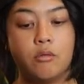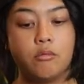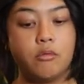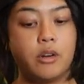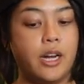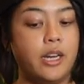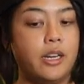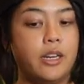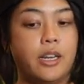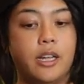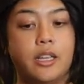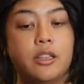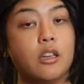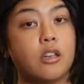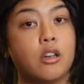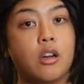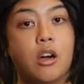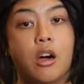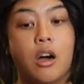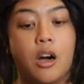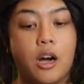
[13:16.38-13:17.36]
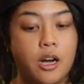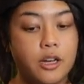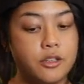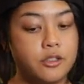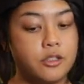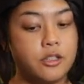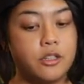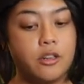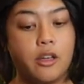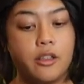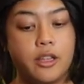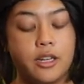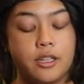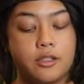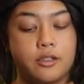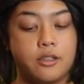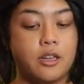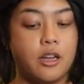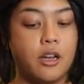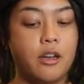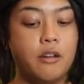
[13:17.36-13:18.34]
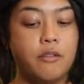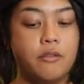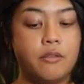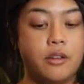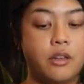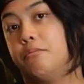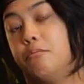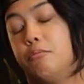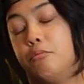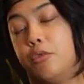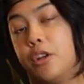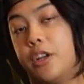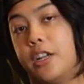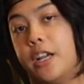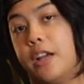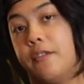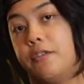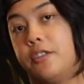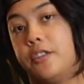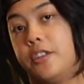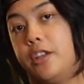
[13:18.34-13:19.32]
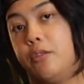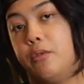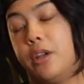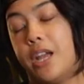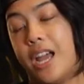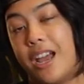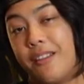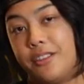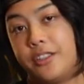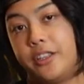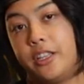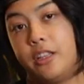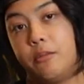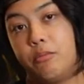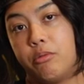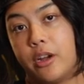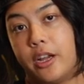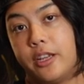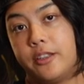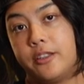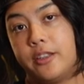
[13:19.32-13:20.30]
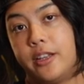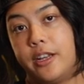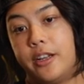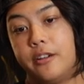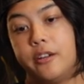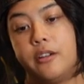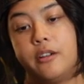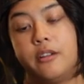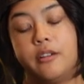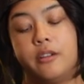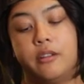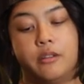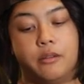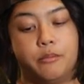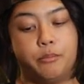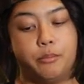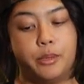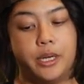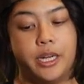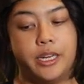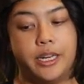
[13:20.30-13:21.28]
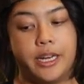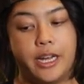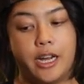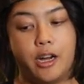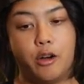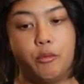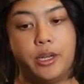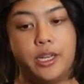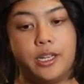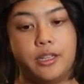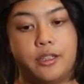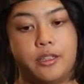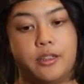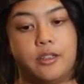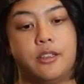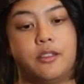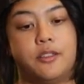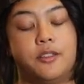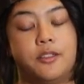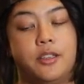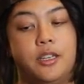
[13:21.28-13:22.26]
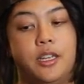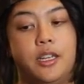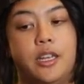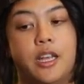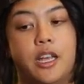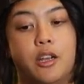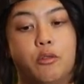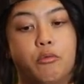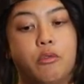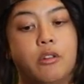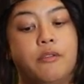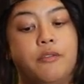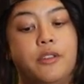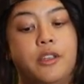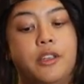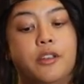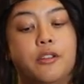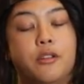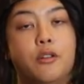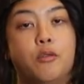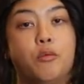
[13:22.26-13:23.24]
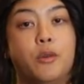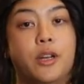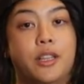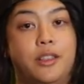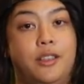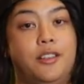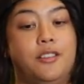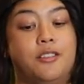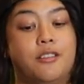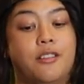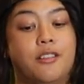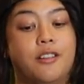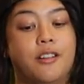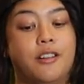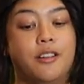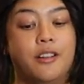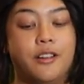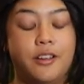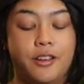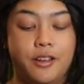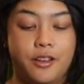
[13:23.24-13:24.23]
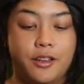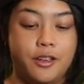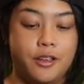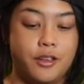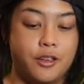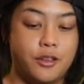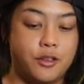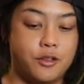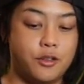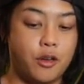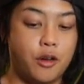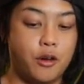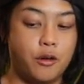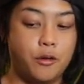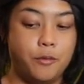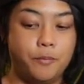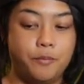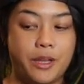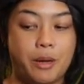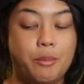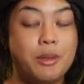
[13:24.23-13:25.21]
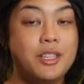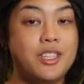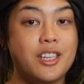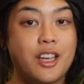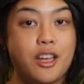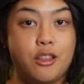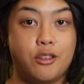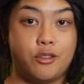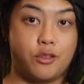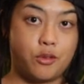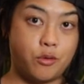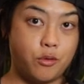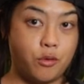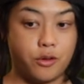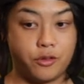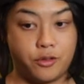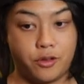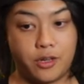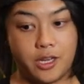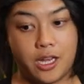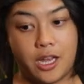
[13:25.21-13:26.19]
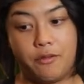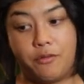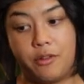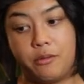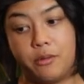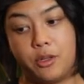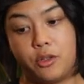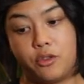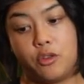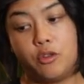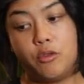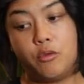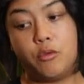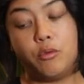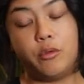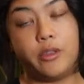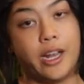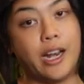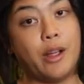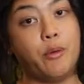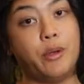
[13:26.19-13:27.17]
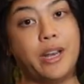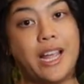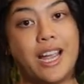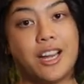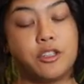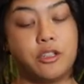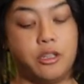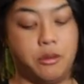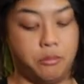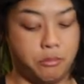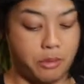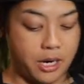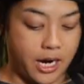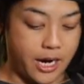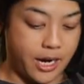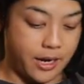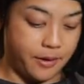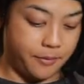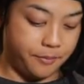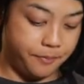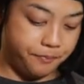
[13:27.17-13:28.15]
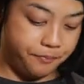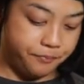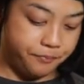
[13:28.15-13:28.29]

right? And the cost and all that stuff, we're gonna have to see. We have to see the price later, but now we get to see and reveal what these are. So let me tell you the scores, okay, from the two that I would actually buy.